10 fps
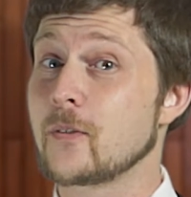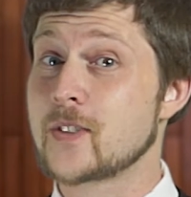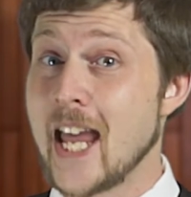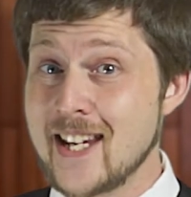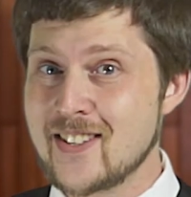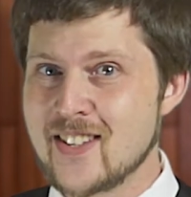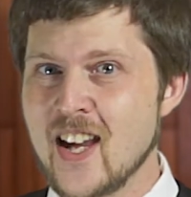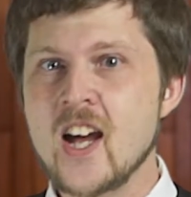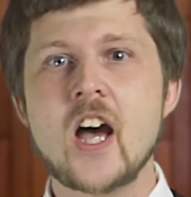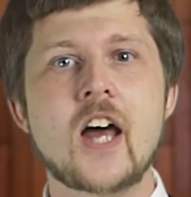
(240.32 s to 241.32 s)
of taste,
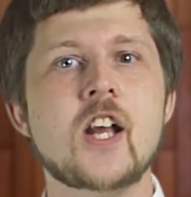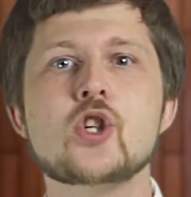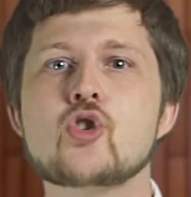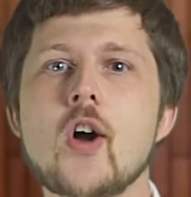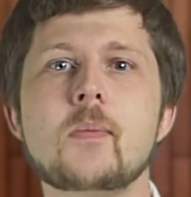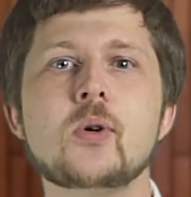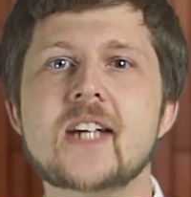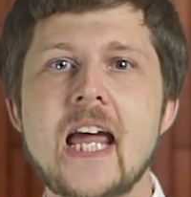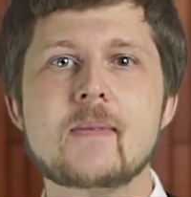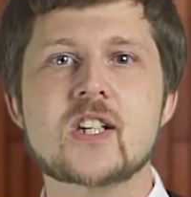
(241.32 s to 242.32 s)
an enjoyable
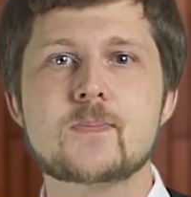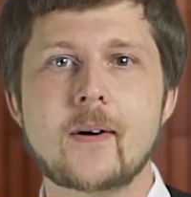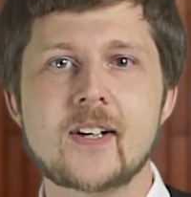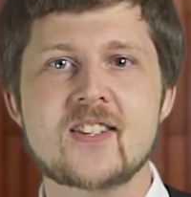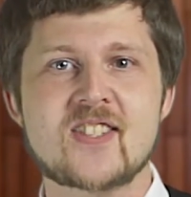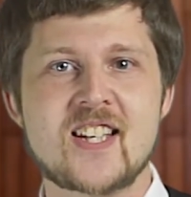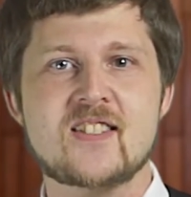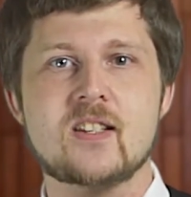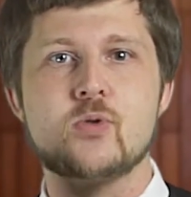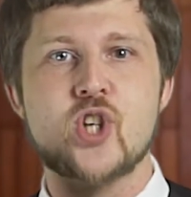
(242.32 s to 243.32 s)
game experience is
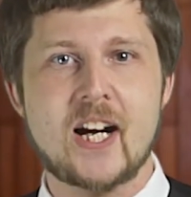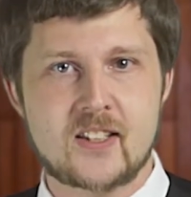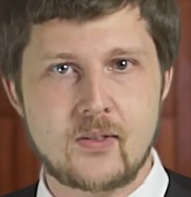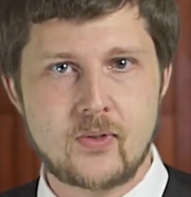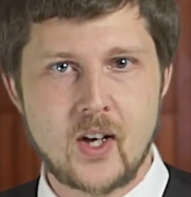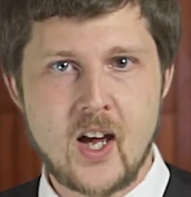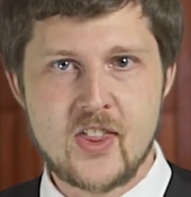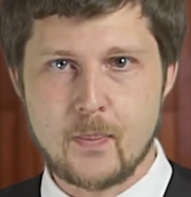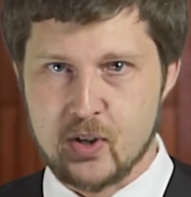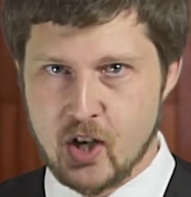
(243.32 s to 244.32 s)
subjective.
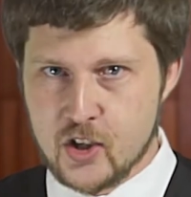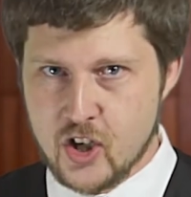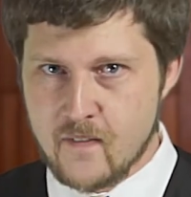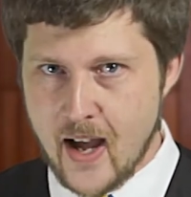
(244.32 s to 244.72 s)
The production